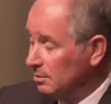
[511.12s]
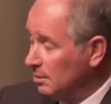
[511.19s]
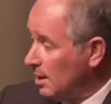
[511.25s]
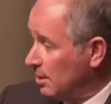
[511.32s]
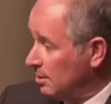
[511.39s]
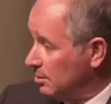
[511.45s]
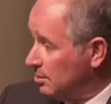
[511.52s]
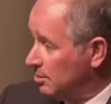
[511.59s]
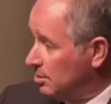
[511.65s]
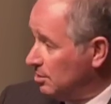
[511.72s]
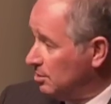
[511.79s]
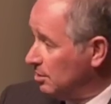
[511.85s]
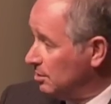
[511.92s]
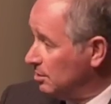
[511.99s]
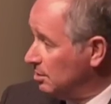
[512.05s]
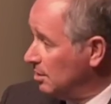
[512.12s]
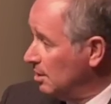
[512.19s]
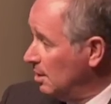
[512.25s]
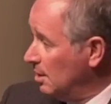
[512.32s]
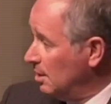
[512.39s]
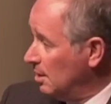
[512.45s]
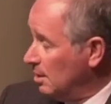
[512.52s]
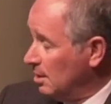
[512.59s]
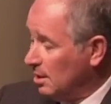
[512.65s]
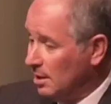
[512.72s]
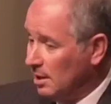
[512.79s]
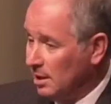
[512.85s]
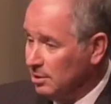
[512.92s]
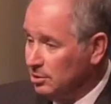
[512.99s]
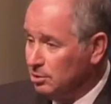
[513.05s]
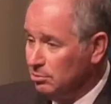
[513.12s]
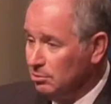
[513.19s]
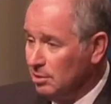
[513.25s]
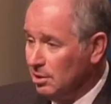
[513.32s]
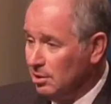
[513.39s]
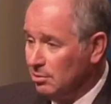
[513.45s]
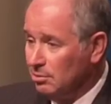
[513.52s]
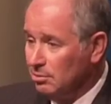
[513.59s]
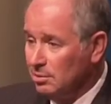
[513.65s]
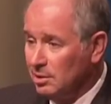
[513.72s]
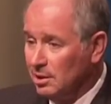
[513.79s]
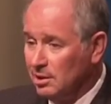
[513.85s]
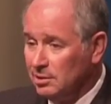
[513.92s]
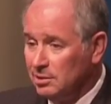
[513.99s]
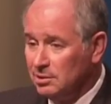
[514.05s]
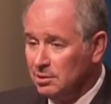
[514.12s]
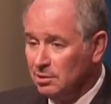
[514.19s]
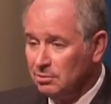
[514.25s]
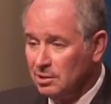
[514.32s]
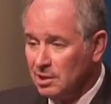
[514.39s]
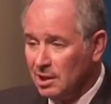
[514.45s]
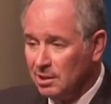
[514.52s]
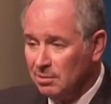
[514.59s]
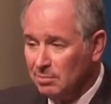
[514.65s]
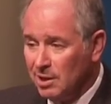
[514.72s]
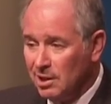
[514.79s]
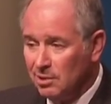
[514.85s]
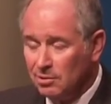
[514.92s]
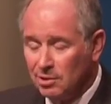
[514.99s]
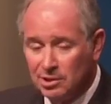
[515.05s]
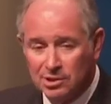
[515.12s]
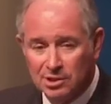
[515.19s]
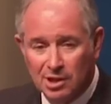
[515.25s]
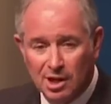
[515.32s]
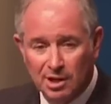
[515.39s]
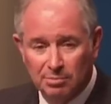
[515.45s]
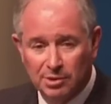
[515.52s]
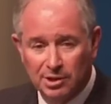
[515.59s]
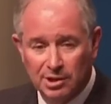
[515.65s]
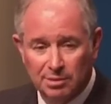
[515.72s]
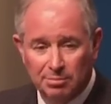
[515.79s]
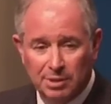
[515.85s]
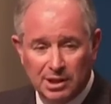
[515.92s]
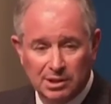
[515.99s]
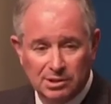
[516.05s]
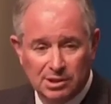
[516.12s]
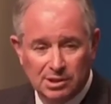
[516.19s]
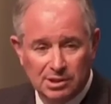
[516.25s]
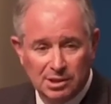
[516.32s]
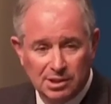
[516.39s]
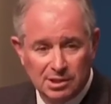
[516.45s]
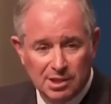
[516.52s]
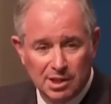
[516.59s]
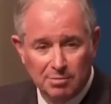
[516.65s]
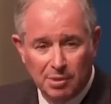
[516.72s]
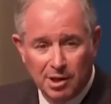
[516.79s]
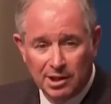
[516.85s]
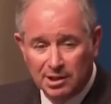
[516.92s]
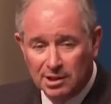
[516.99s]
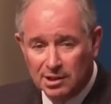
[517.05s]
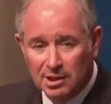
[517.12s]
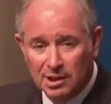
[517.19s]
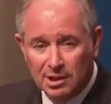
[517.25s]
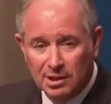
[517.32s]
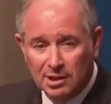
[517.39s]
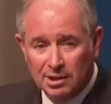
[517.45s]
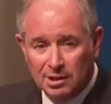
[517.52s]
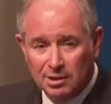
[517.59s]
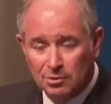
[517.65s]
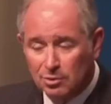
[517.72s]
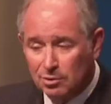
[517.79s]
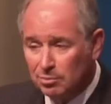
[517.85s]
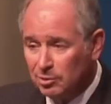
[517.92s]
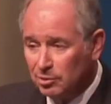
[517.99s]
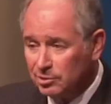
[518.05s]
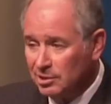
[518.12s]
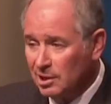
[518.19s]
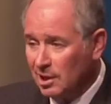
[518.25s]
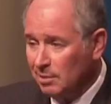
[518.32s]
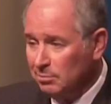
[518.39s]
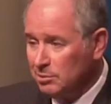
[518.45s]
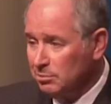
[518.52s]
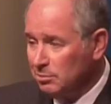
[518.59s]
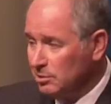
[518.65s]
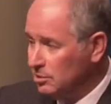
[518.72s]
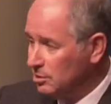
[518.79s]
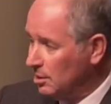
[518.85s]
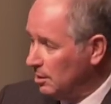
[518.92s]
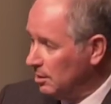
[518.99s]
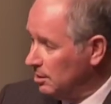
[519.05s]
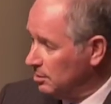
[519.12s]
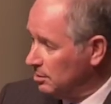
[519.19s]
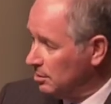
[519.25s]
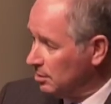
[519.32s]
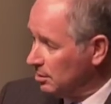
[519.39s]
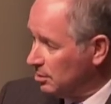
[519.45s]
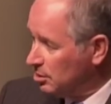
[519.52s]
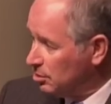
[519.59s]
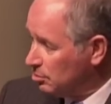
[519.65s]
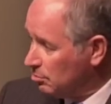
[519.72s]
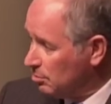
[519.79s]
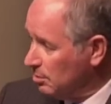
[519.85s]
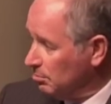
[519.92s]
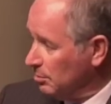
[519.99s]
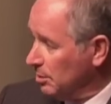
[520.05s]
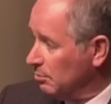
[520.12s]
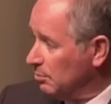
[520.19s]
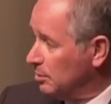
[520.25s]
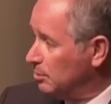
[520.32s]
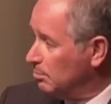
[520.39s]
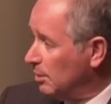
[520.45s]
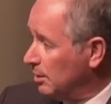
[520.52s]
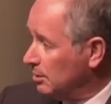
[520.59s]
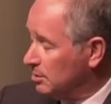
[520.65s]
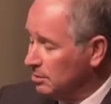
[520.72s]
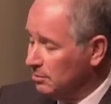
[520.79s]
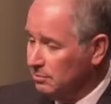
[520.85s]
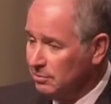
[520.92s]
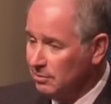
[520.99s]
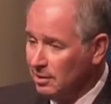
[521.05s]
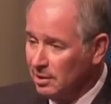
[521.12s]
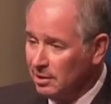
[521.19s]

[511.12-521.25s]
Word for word: lot of decisions uh, as you know, uh, don't get made on as timely a basis as they might in normal times when China is an extremely responsive